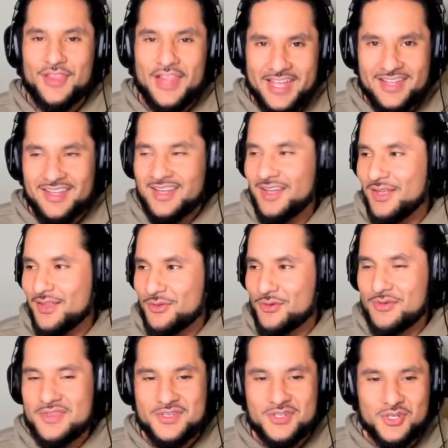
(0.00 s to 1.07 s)
like through
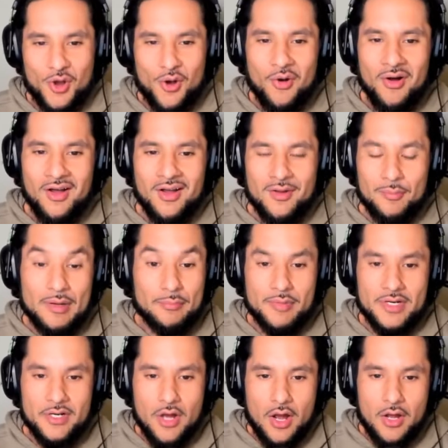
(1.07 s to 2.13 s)
this show, but but
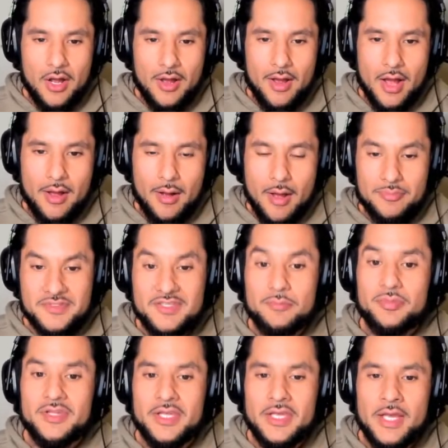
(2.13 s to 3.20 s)
no, I, I'm
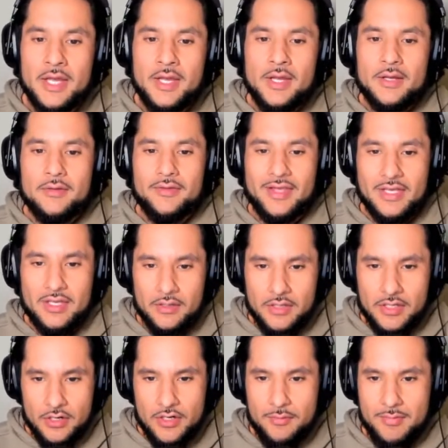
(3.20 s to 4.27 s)
simply like
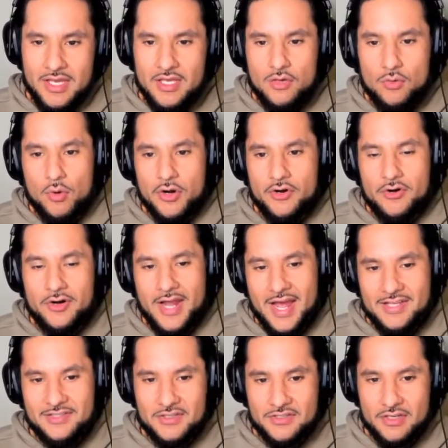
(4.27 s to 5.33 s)
here to make you wonder and
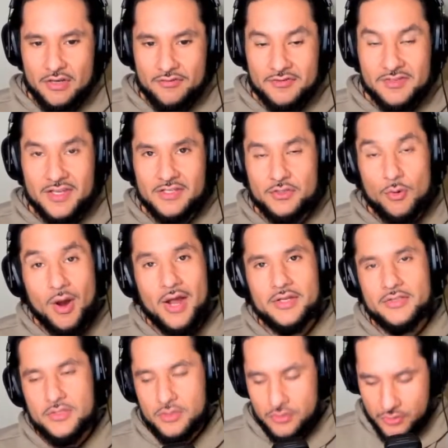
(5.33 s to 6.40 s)
ask yourself: is like, do I
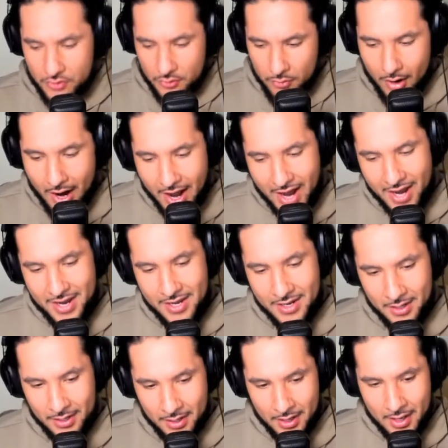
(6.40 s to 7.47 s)
do, do I
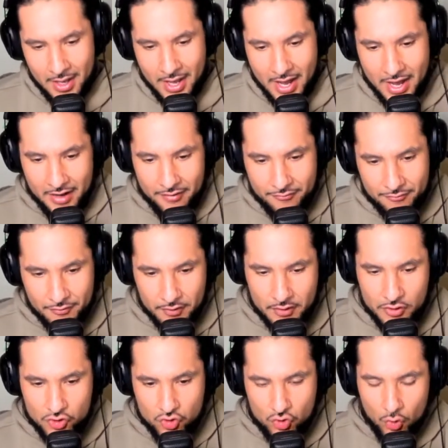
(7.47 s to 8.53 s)
have
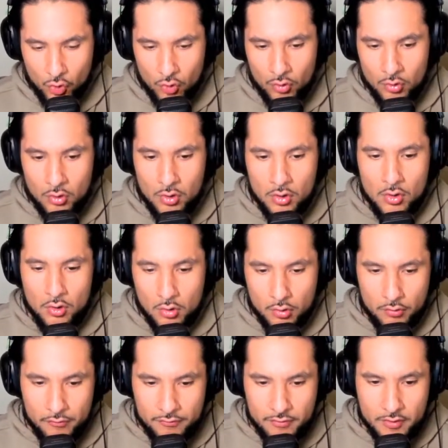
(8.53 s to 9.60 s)
control
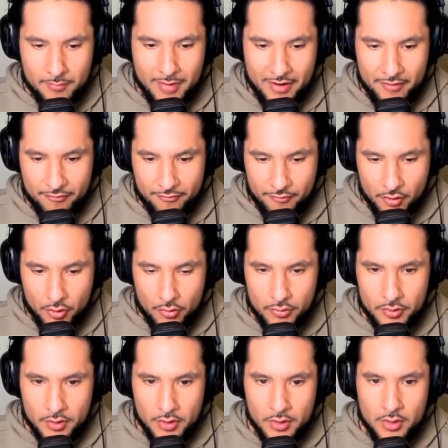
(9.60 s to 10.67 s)
over my
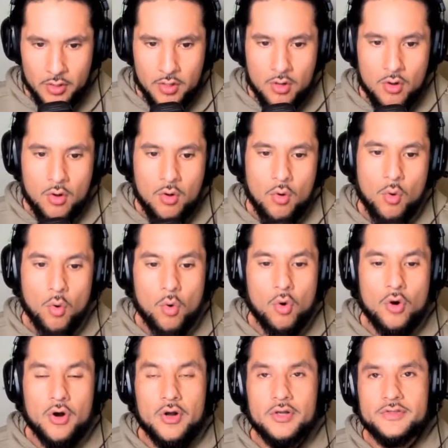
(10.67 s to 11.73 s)
phone,
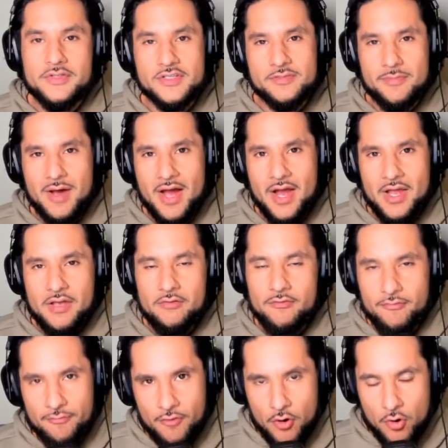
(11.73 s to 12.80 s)
or does my
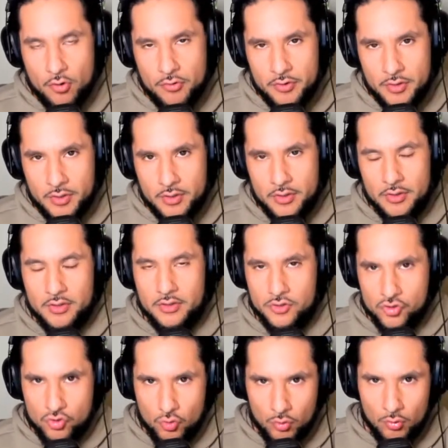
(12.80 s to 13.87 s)
phone
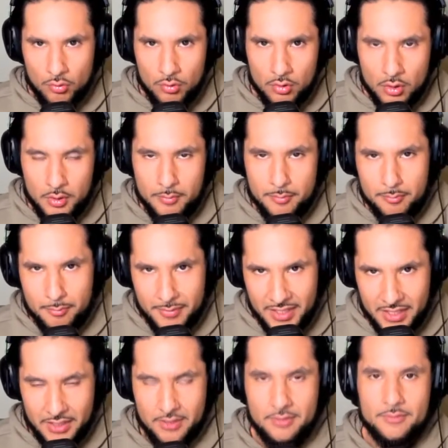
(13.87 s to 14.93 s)
control
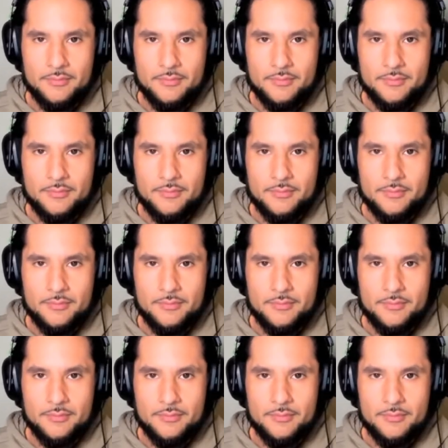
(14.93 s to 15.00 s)
me?